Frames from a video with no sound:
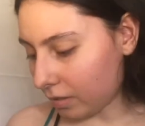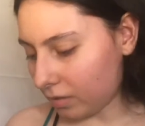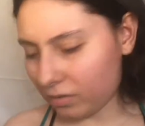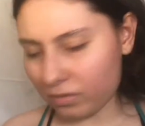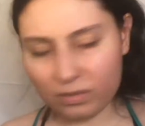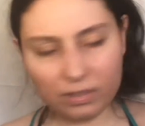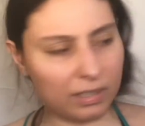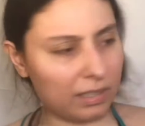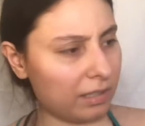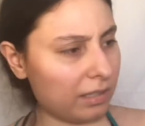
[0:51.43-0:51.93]
I
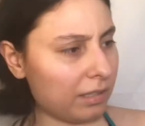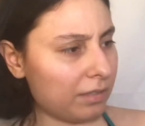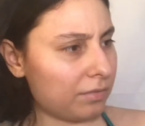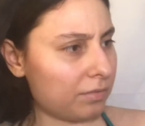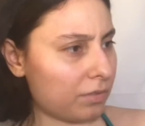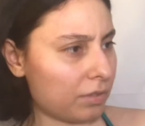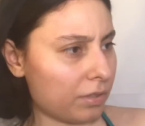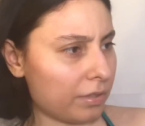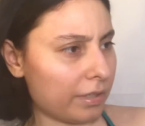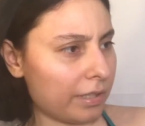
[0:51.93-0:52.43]
don't think
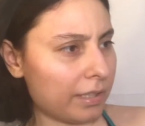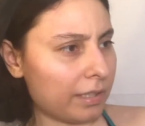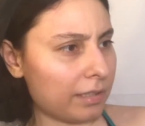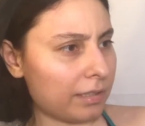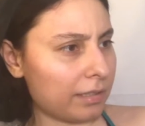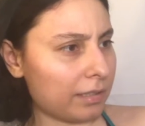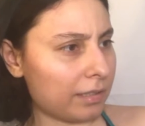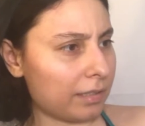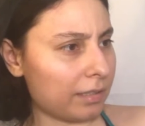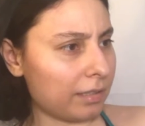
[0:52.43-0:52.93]
I've tried
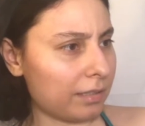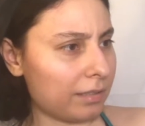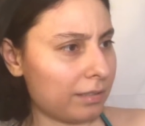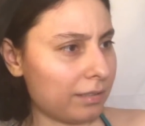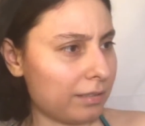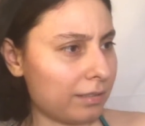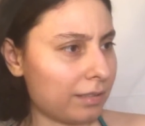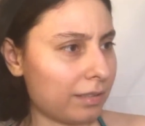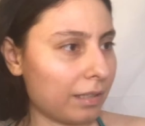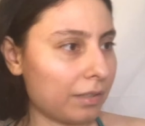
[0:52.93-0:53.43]
it.
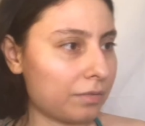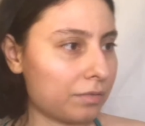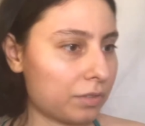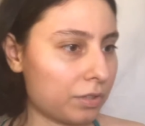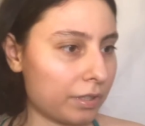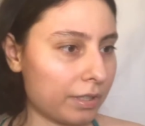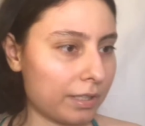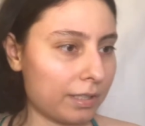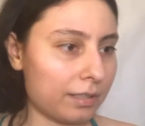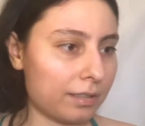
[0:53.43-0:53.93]
I've
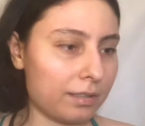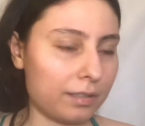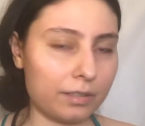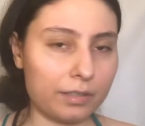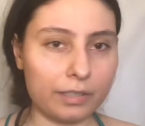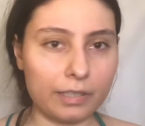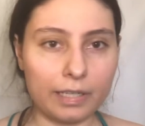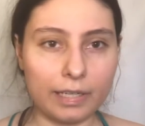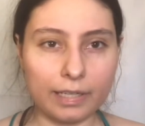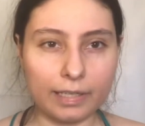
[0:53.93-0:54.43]
tried
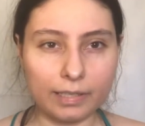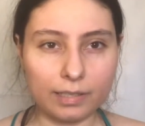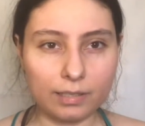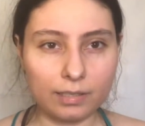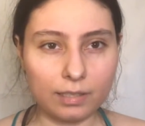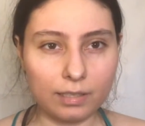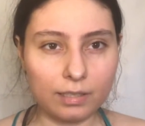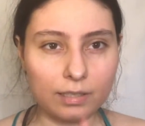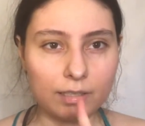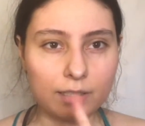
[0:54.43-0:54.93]
their
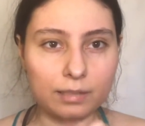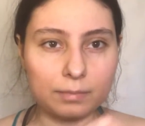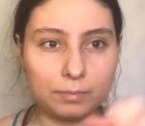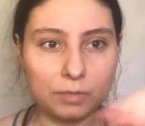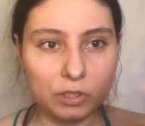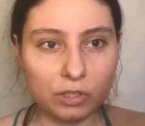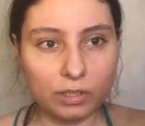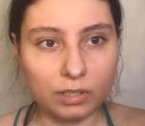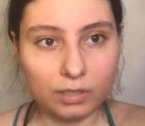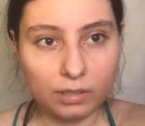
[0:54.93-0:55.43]
acne. Let me
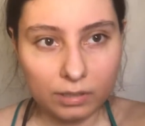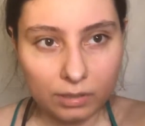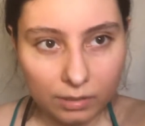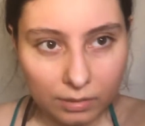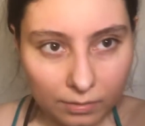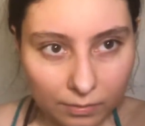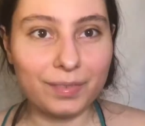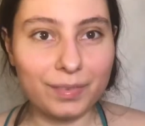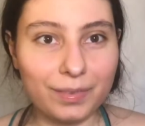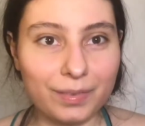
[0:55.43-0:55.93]
check.
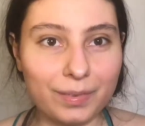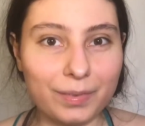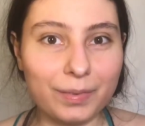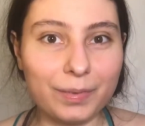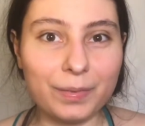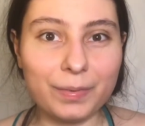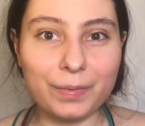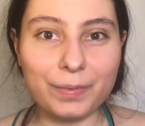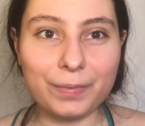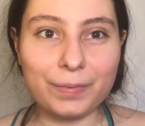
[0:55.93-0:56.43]

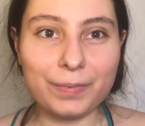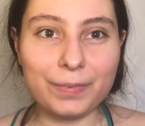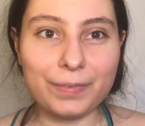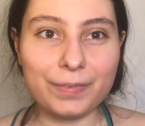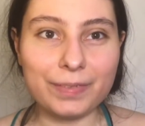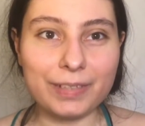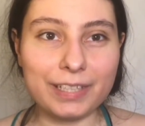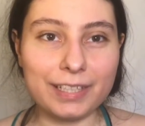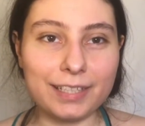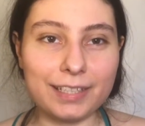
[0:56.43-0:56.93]
Oh no,
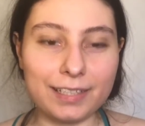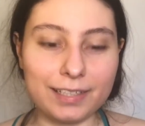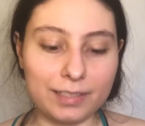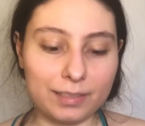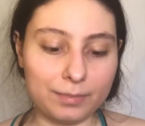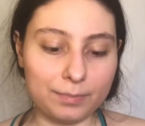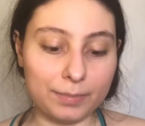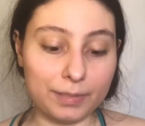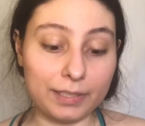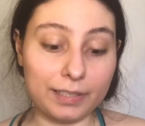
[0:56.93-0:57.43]
I
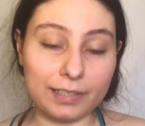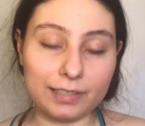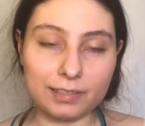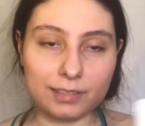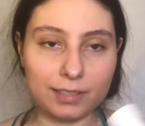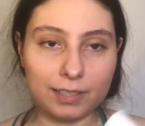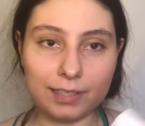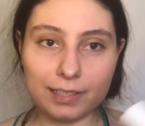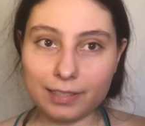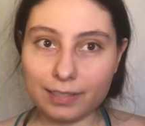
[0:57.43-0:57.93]
lied by
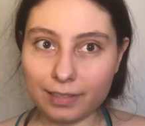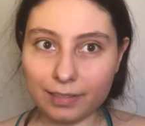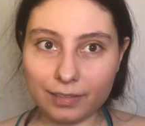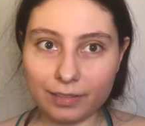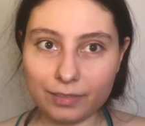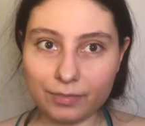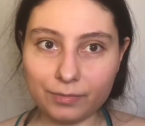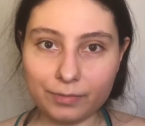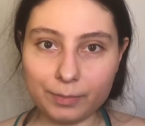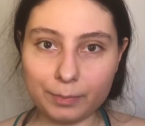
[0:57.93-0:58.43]
accident. I
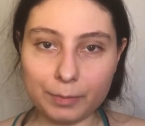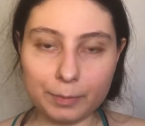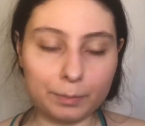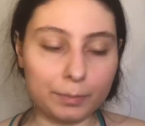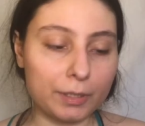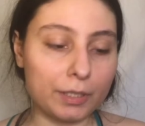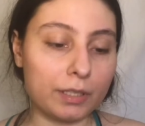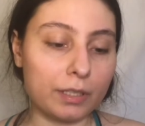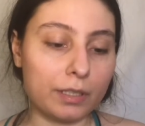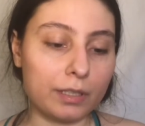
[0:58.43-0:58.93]
don't
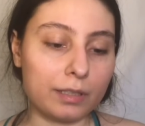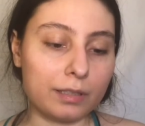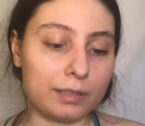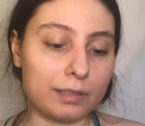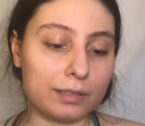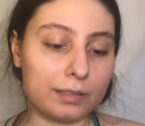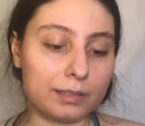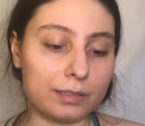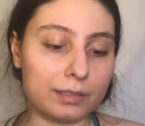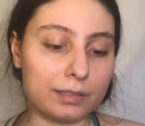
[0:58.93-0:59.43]
remember.
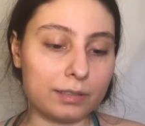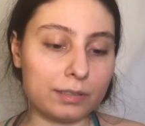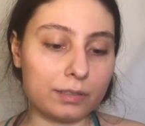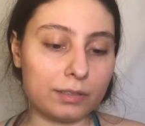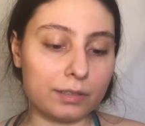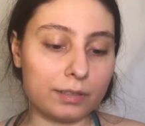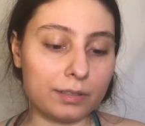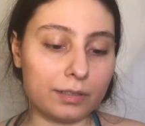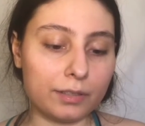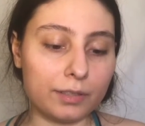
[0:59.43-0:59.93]
This
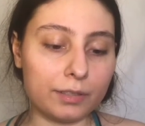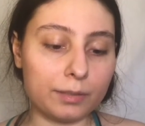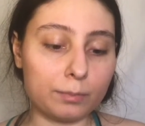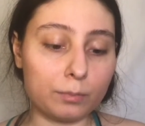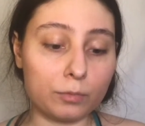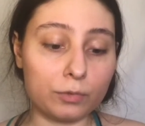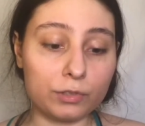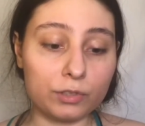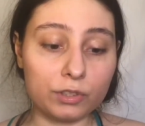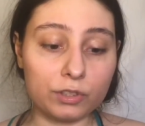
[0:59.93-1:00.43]
is their
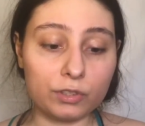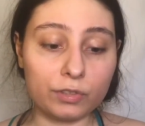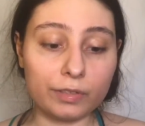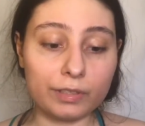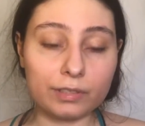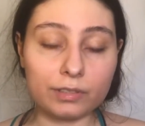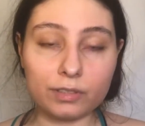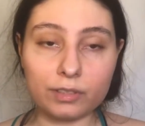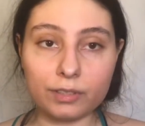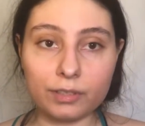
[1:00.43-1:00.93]

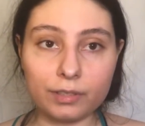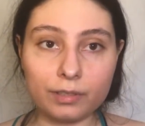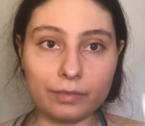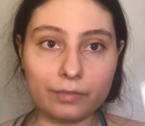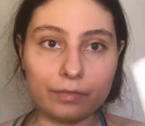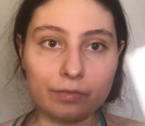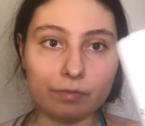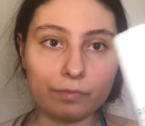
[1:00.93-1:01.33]
moisturizer.